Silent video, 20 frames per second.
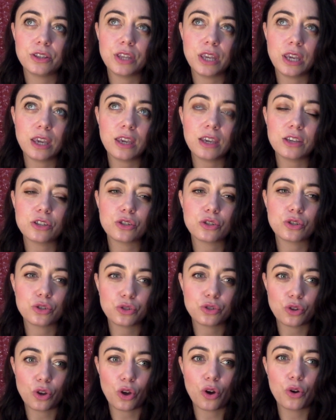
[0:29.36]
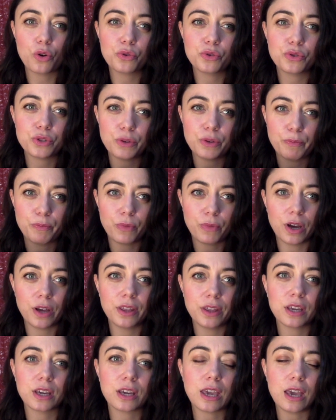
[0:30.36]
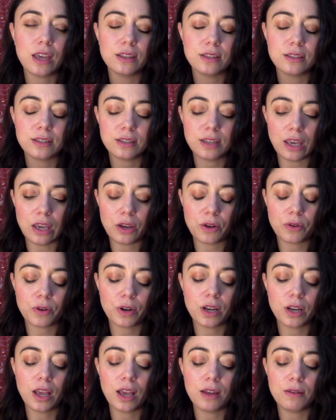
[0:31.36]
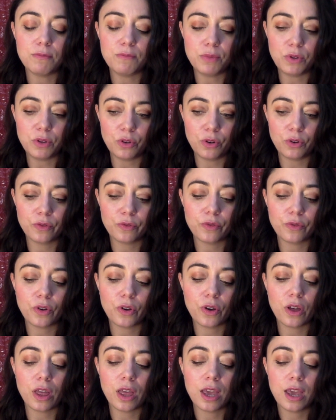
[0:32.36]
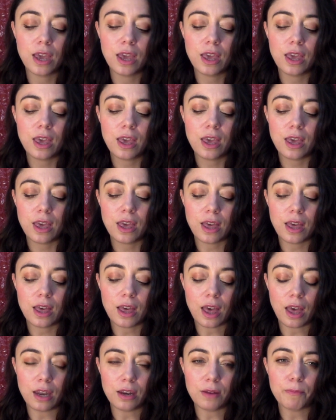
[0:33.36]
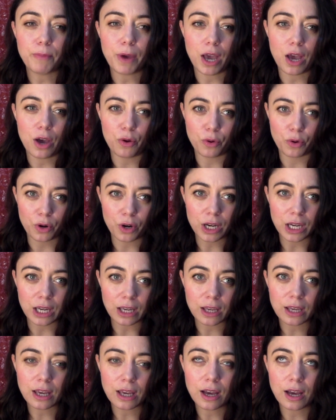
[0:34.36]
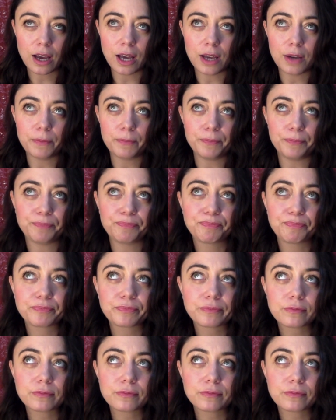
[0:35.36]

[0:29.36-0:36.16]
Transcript: think is so symbolic and sacred and beautiful and empowering. Um,